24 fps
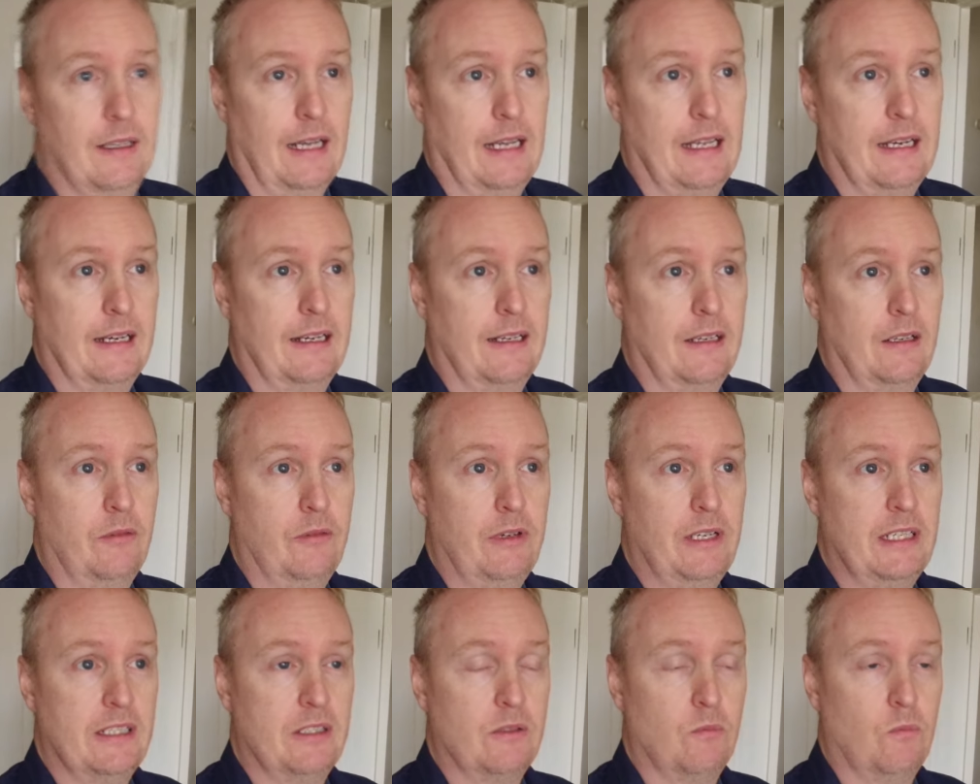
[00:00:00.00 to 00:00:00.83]
And
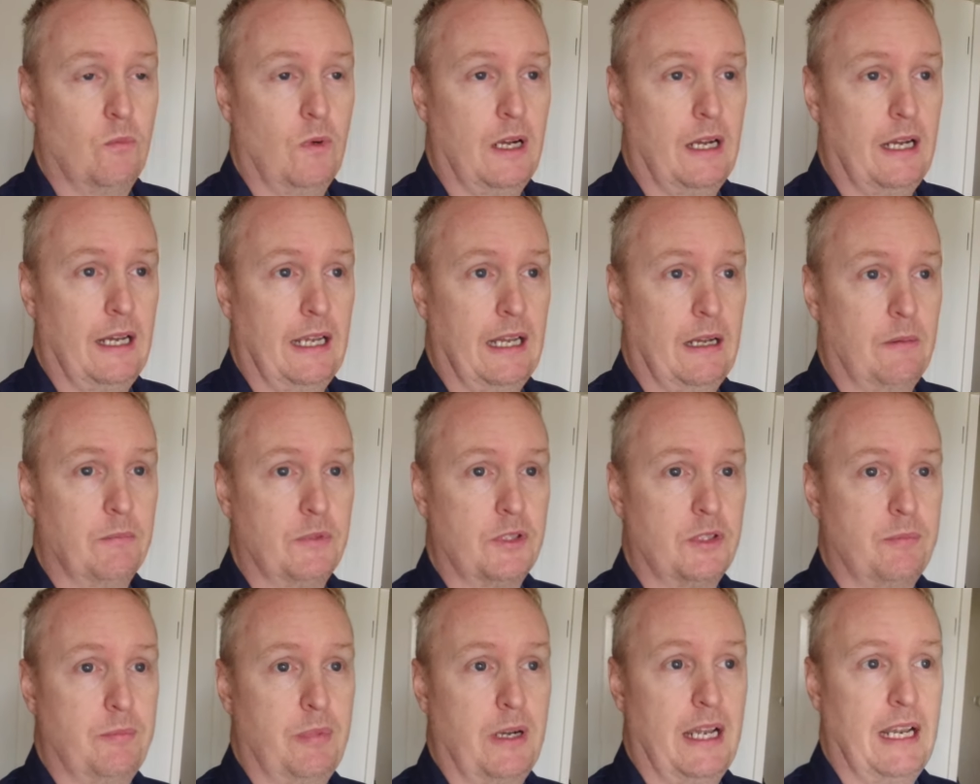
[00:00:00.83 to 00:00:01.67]
the reason why
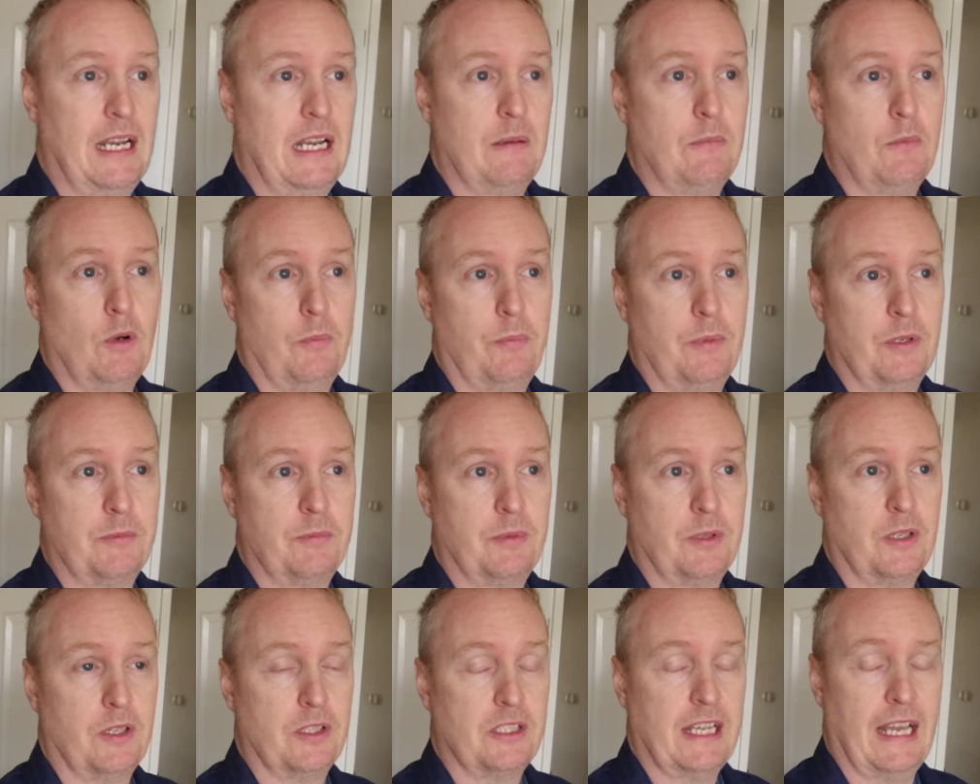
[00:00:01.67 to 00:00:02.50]
I'm spraying them up
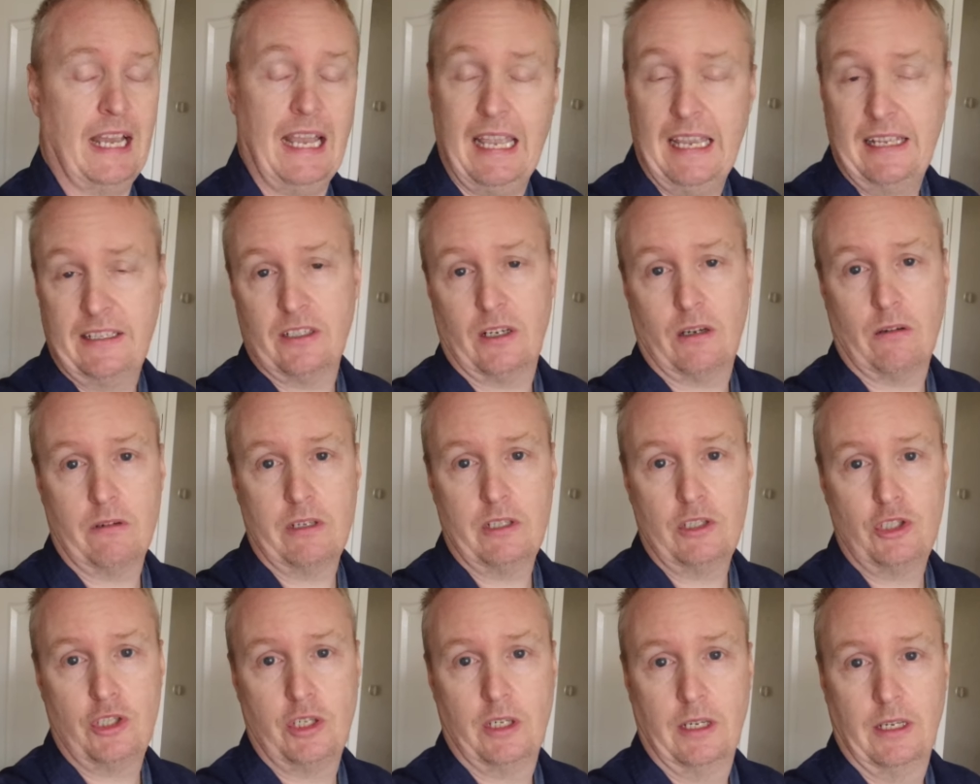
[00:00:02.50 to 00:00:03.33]
is because I hate
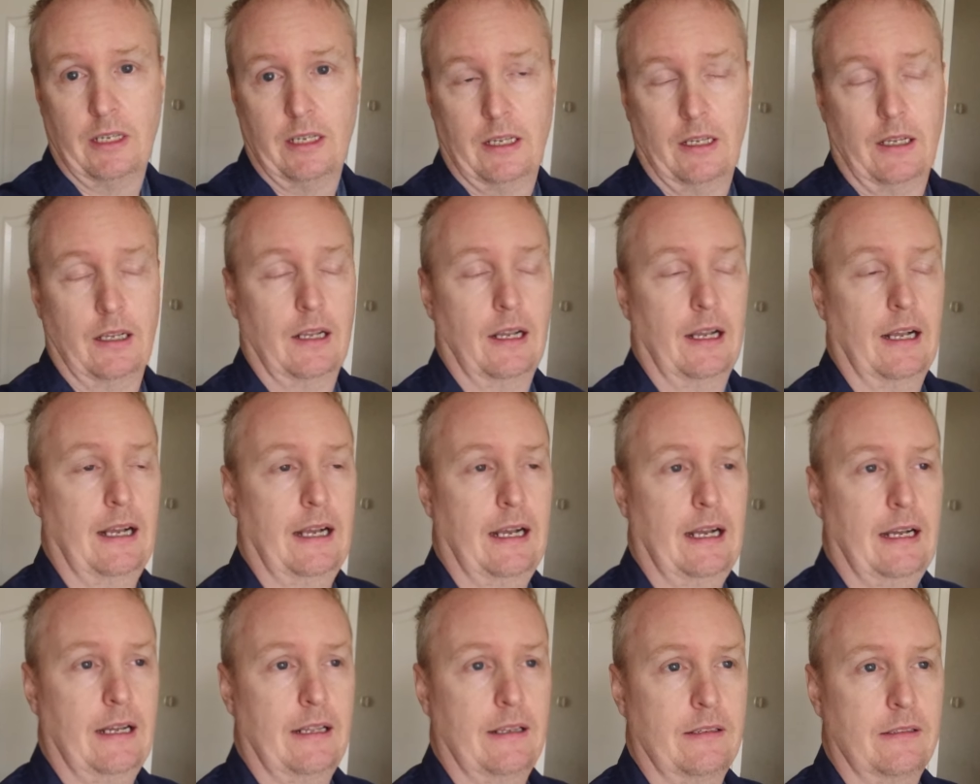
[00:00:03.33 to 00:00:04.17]
orange
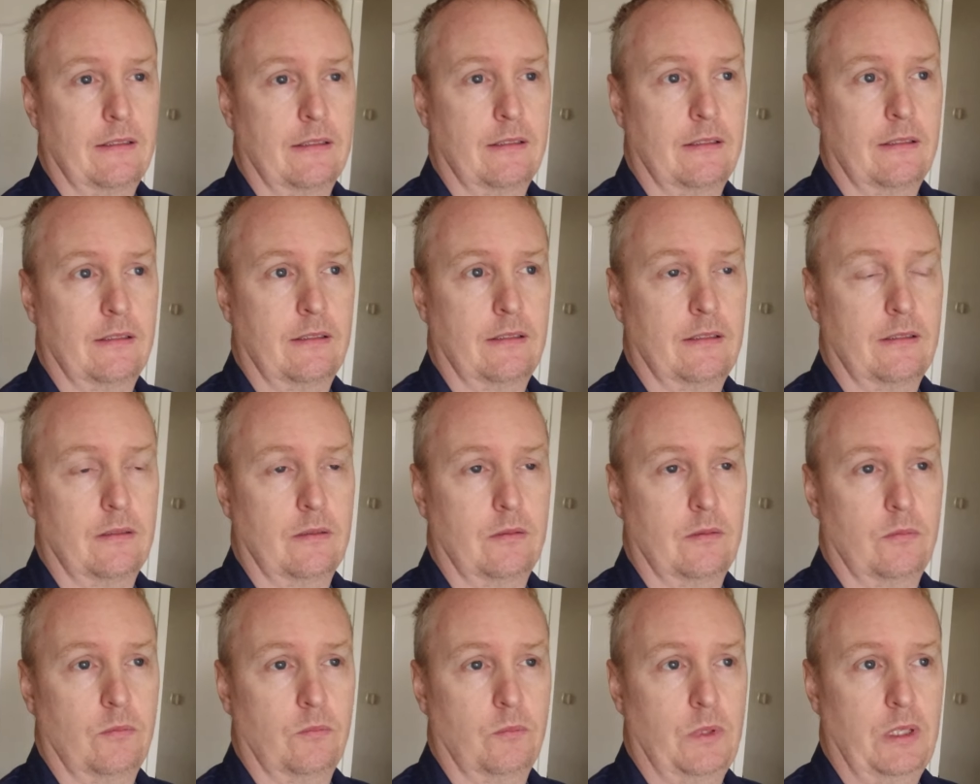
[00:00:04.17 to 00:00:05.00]

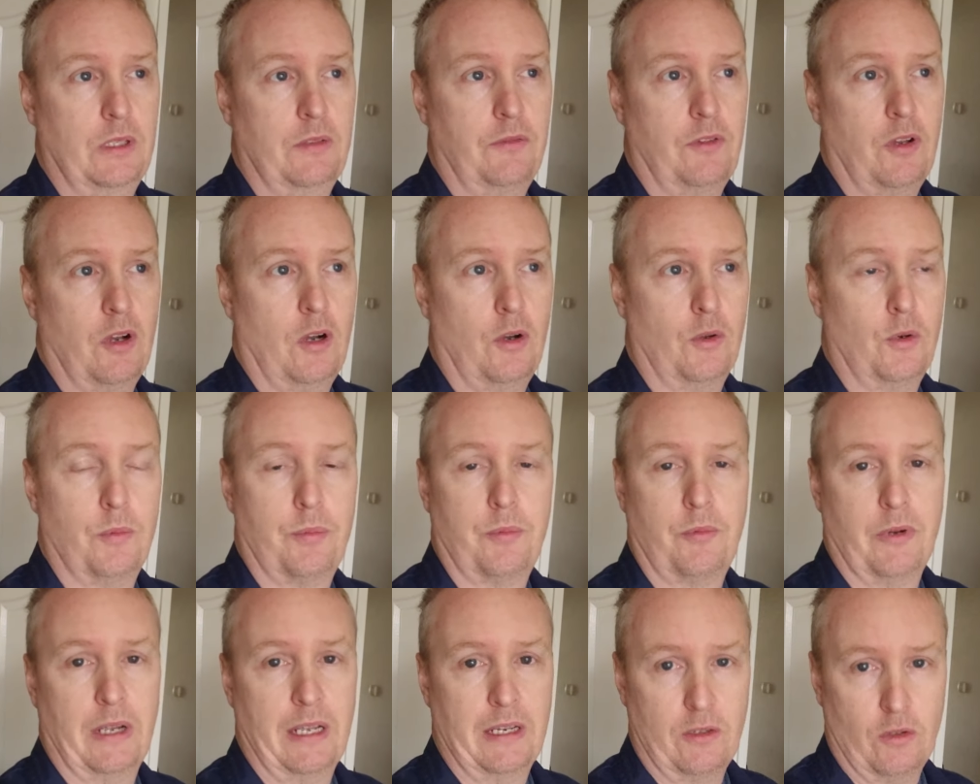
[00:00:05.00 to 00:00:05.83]
and we've got an
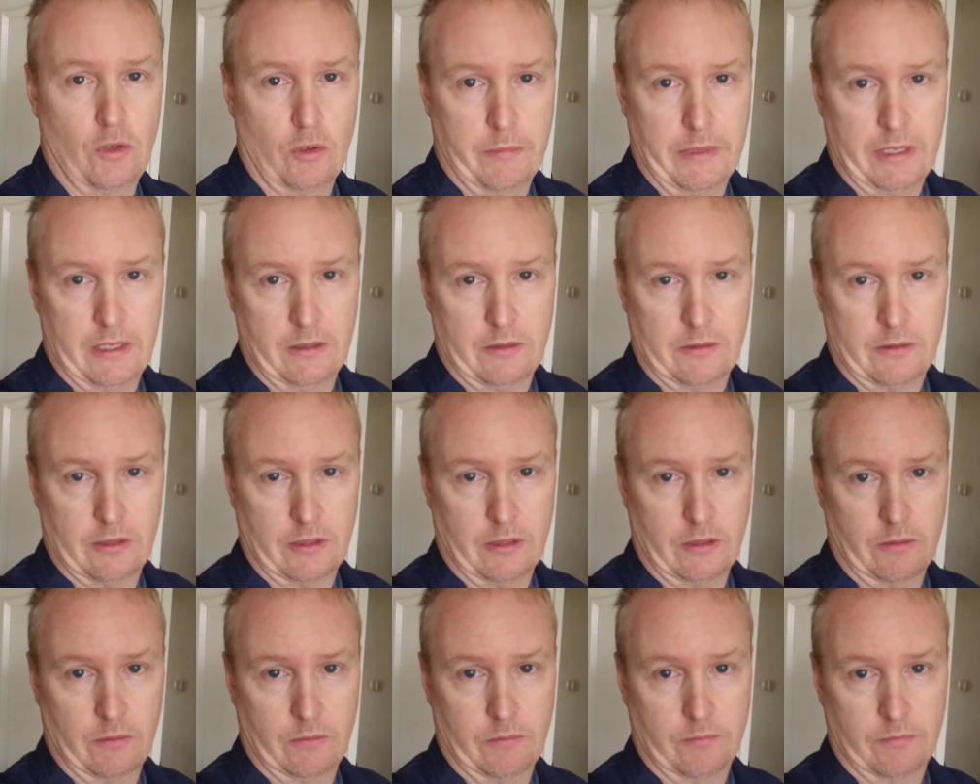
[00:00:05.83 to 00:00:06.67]
upgrade coming.
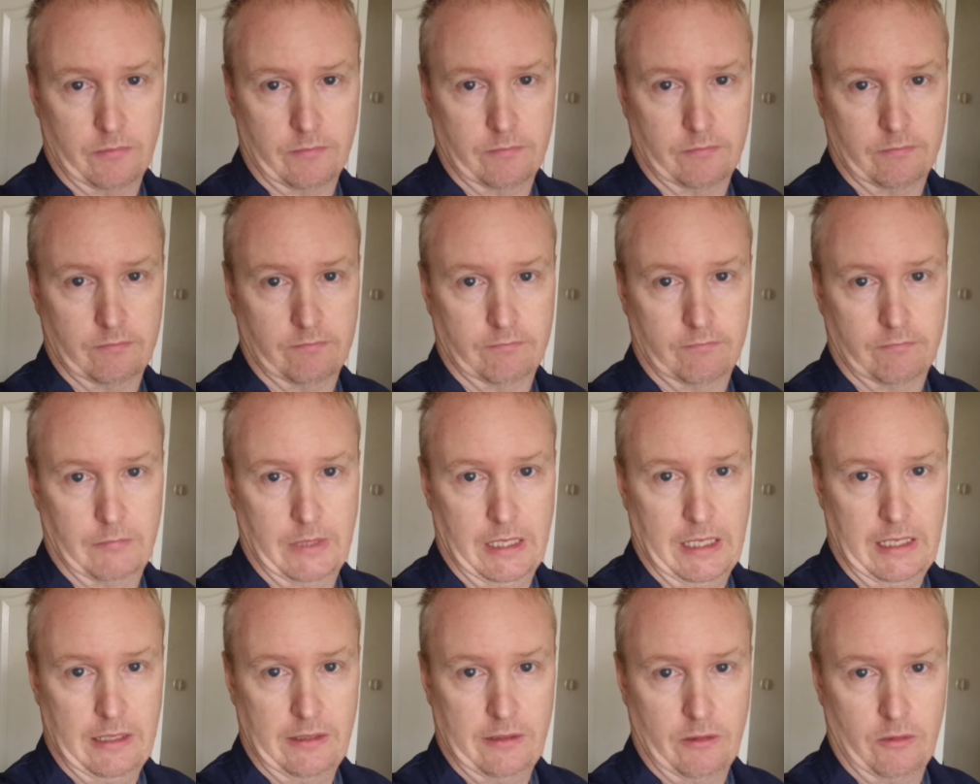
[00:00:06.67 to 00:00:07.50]
So
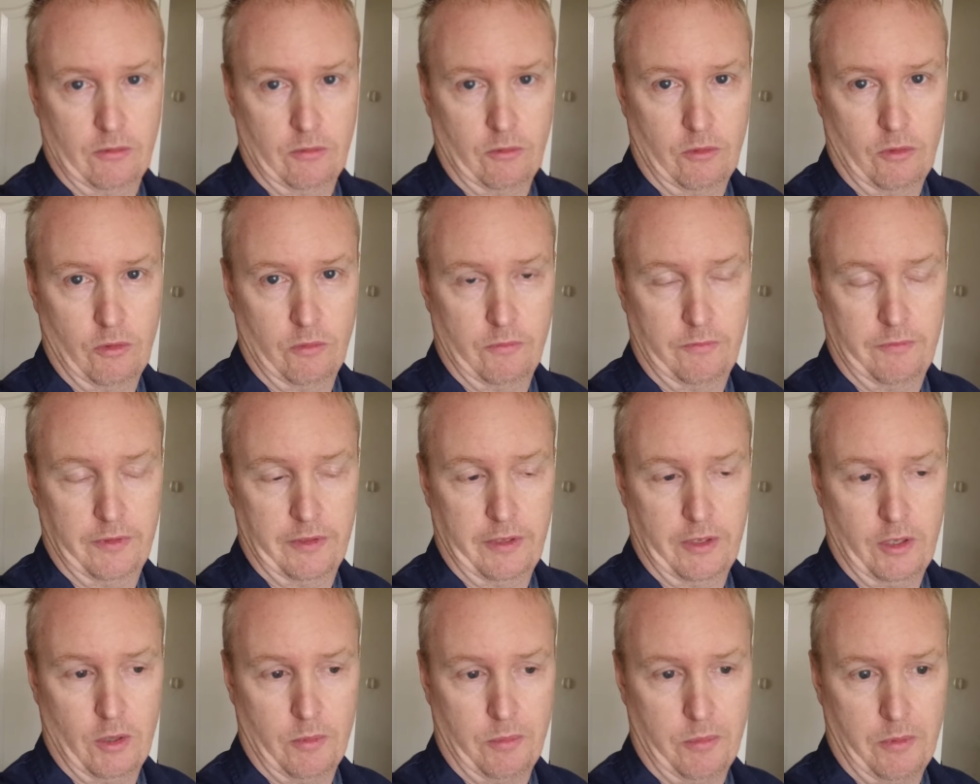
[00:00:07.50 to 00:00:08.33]
they need to look good
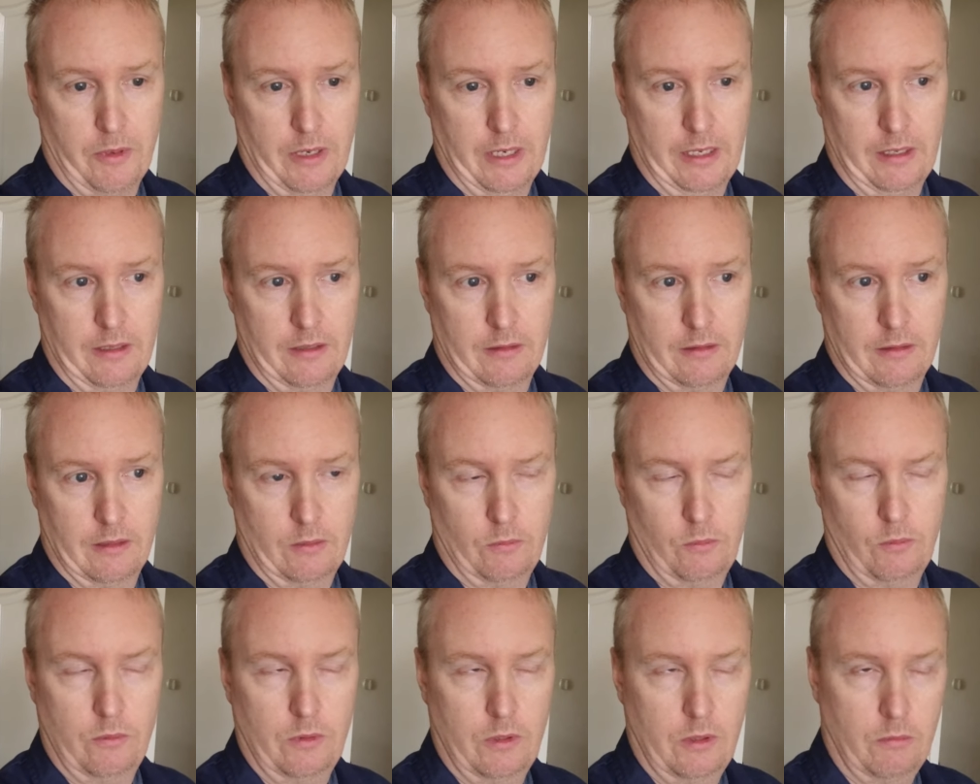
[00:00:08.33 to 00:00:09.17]
for the upgrade. I
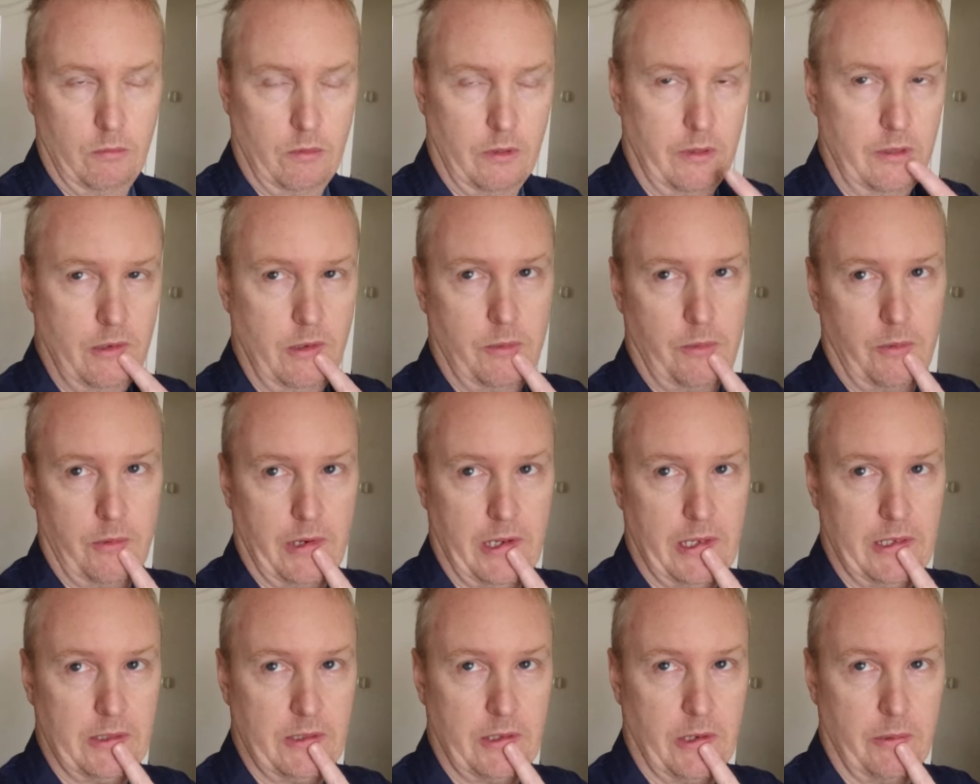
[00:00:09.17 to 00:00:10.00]
wonder what the
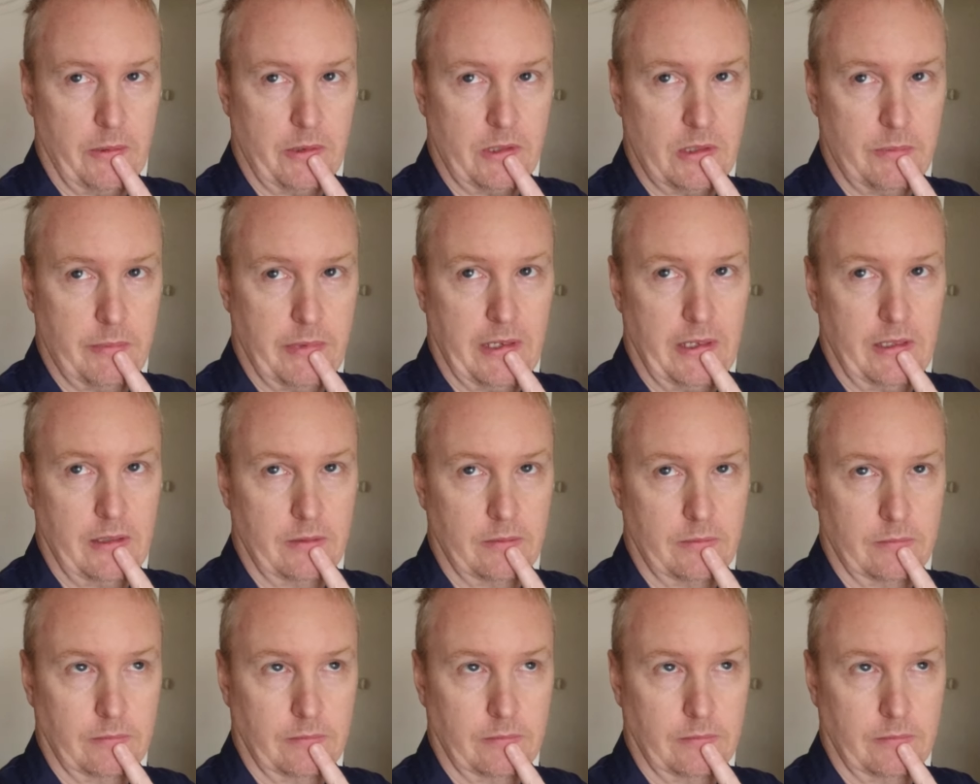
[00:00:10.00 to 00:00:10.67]
upgrade's going to be.